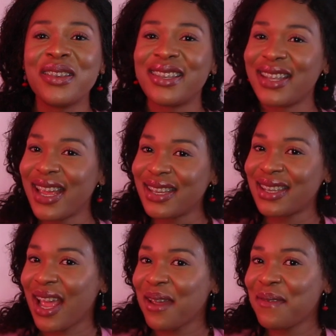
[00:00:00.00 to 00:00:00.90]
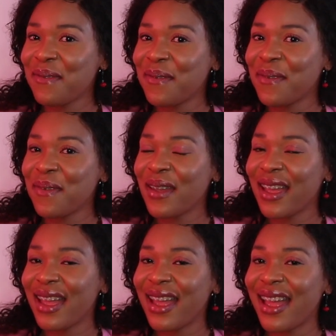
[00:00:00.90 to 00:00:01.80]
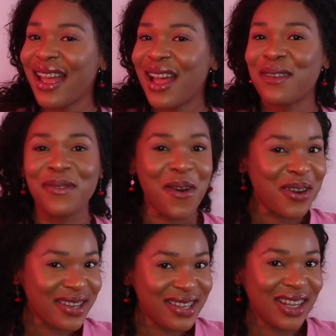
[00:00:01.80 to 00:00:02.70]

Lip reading: stay safe, focus